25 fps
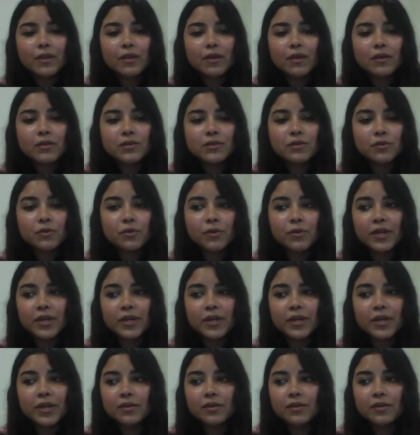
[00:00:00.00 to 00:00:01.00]
So
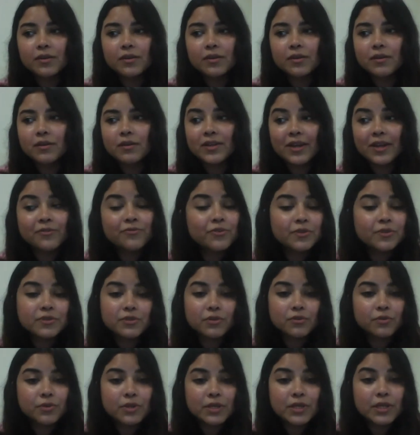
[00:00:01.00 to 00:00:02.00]
it refers, you know,
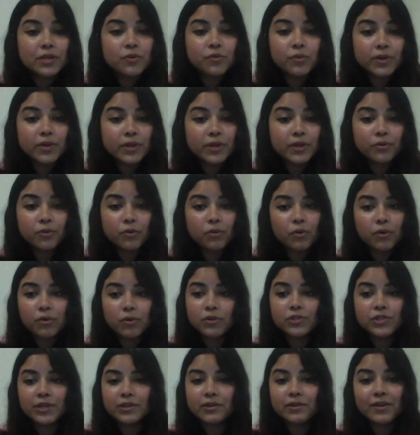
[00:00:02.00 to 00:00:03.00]
equally to all
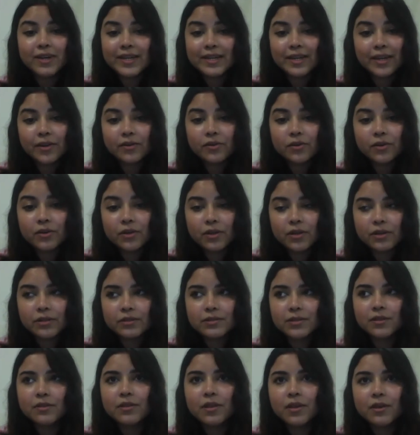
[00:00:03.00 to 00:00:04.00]
gender identities,
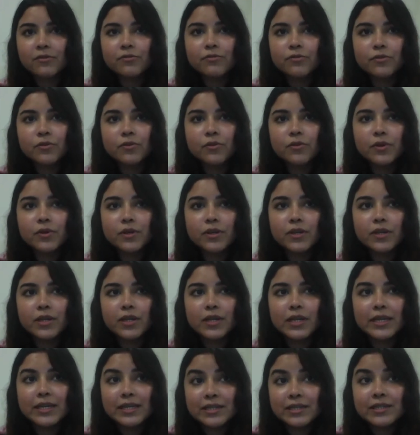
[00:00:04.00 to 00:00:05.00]
and therefore
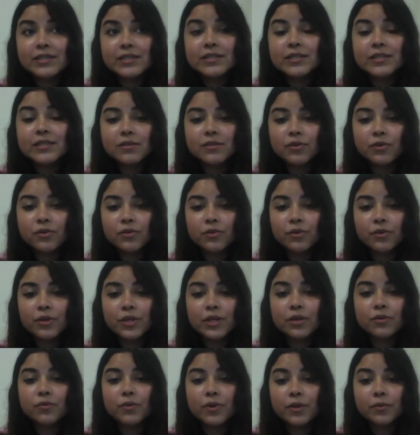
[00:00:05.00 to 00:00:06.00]
it is, you know,
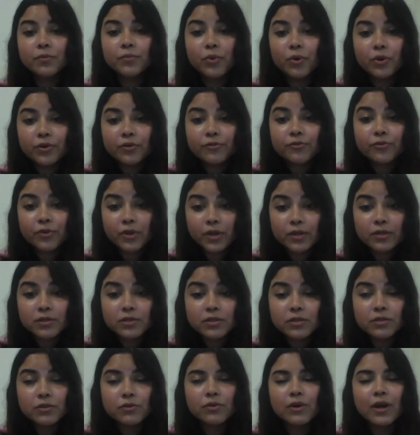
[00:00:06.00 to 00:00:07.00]
equally important for us
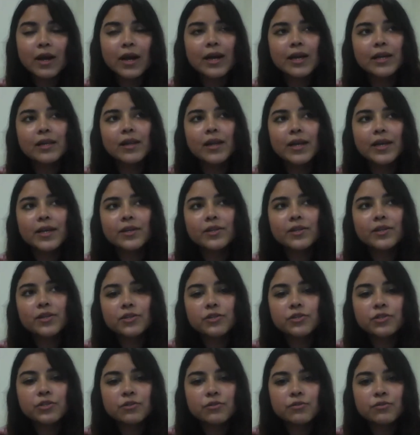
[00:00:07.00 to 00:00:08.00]
to highlight
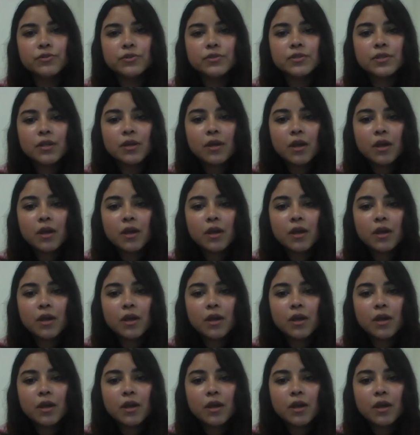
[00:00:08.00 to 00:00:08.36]
issues